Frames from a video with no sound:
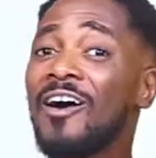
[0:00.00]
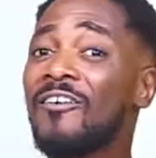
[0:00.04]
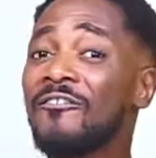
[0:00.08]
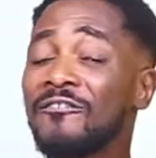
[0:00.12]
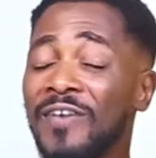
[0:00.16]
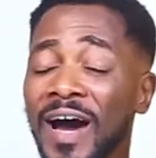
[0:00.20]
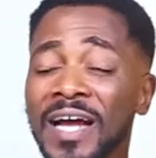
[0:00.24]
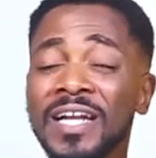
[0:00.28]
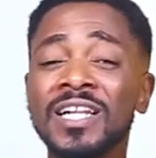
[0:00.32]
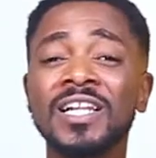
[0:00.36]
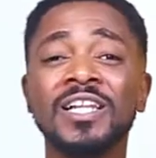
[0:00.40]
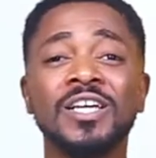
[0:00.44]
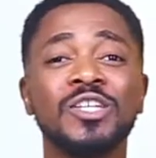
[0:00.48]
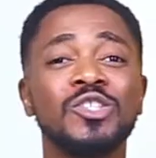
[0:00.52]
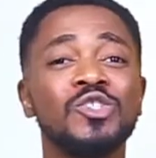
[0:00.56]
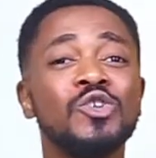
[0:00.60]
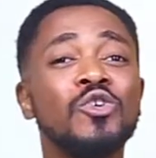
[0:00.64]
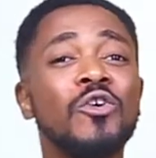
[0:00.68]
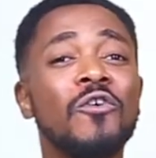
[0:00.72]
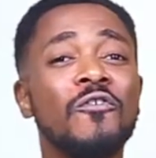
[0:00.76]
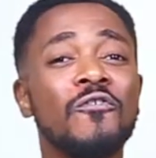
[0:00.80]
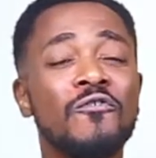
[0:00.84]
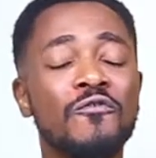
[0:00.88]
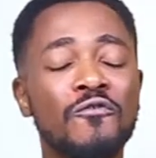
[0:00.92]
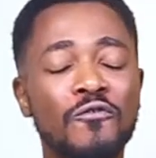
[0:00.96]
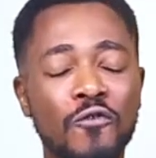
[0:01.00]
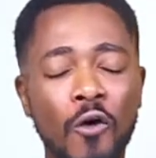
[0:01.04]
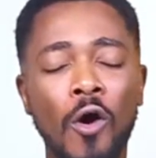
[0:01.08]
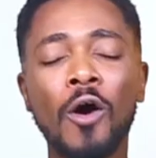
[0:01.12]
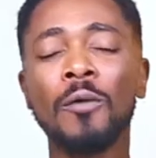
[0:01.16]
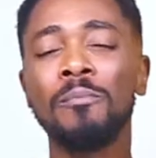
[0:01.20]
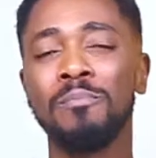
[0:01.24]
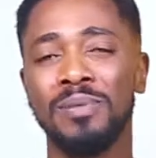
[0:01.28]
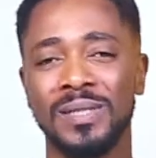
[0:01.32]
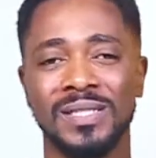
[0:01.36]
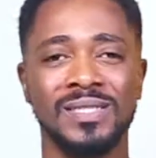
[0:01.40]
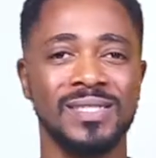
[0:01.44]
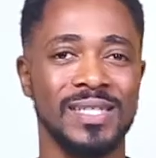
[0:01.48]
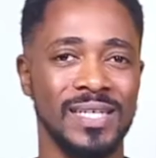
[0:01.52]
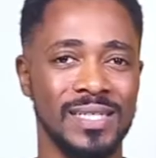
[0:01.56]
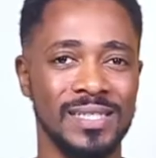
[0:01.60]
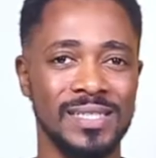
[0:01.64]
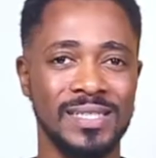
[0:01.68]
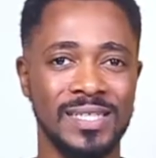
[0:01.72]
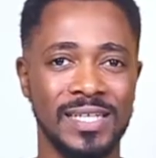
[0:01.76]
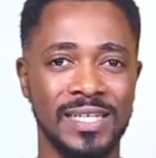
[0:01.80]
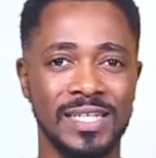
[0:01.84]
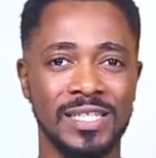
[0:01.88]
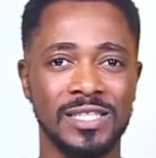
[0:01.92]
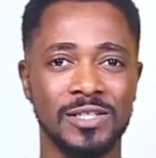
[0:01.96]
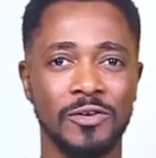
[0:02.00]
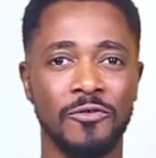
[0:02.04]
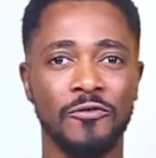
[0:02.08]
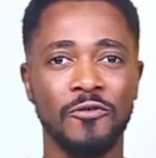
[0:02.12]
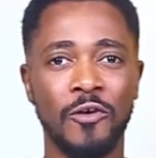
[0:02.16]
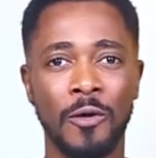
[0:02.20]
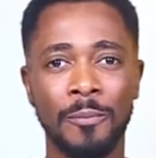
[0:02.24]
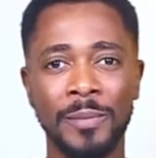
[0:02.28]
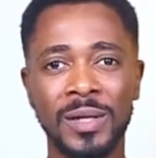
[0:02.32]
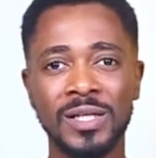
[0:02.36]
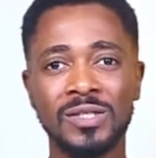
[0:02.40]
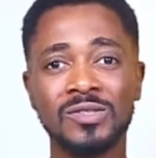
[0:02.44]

Finally, it took 4 business days for me